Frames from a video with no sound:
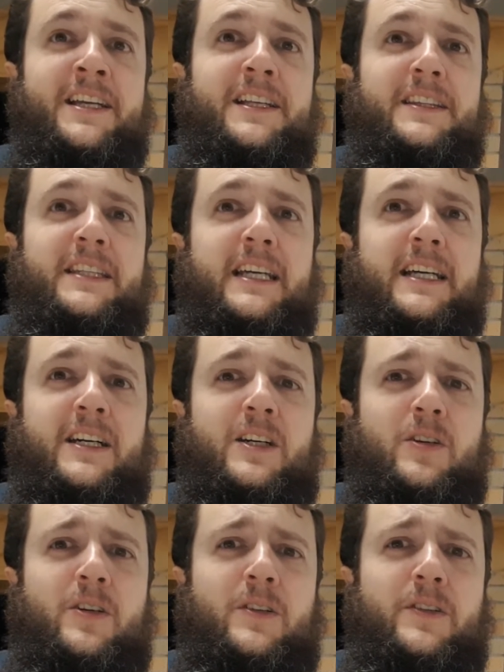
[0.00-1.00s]

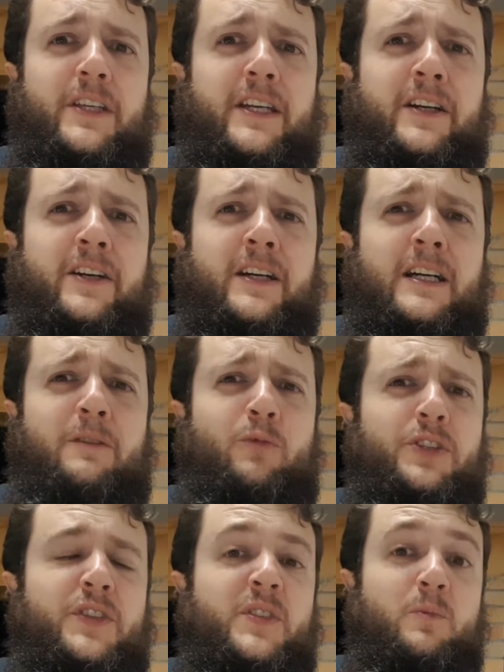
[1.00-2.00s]
Now,
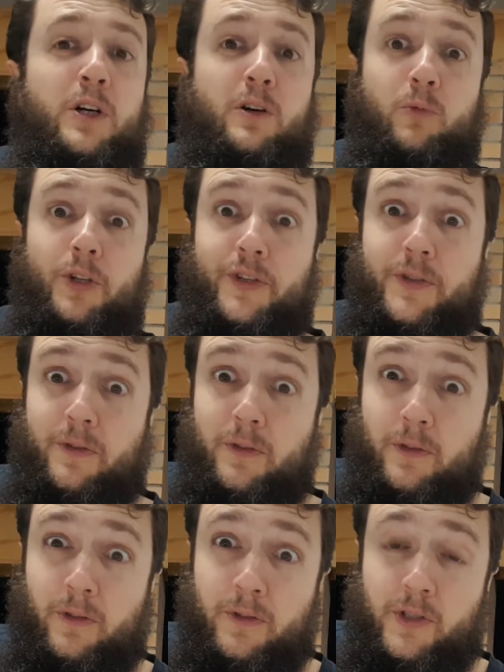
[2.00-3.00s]
what does
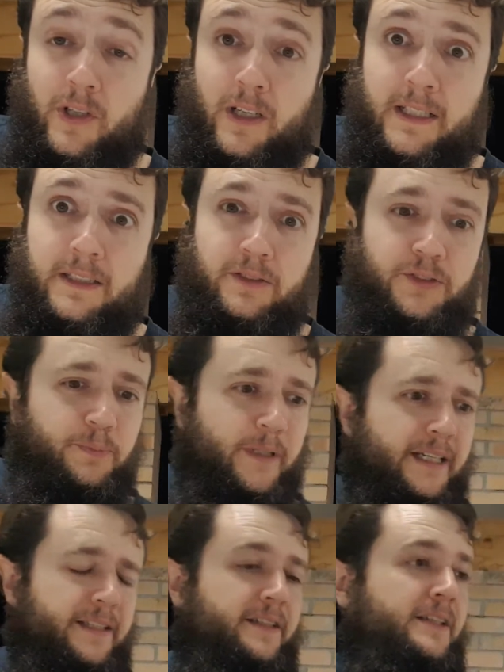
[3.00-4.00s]
congruent triangles
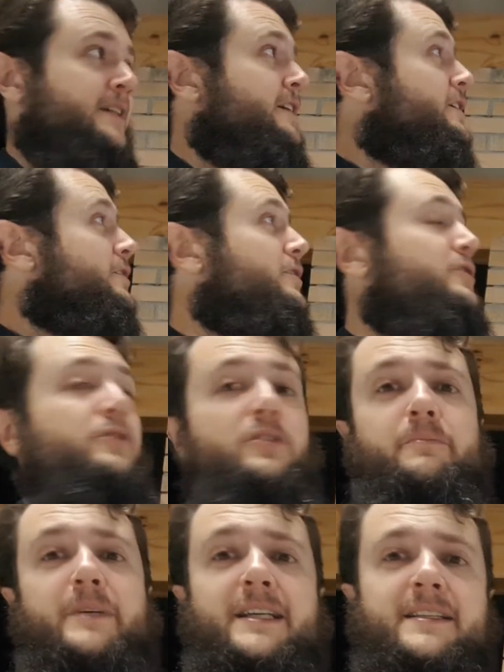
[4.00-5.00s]
mean?
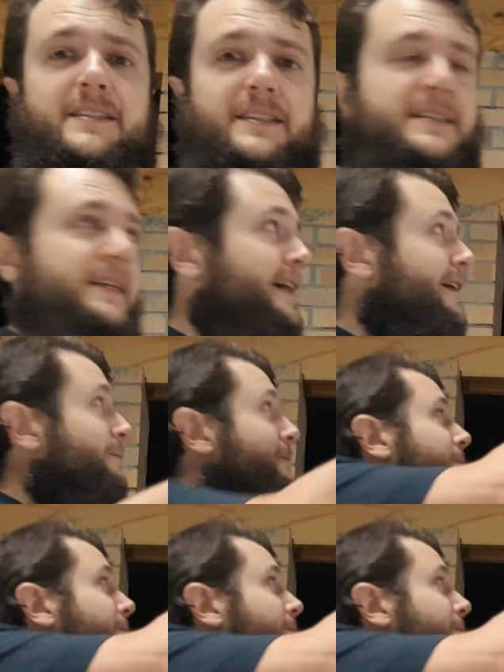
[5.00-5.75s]
Congruent means the same.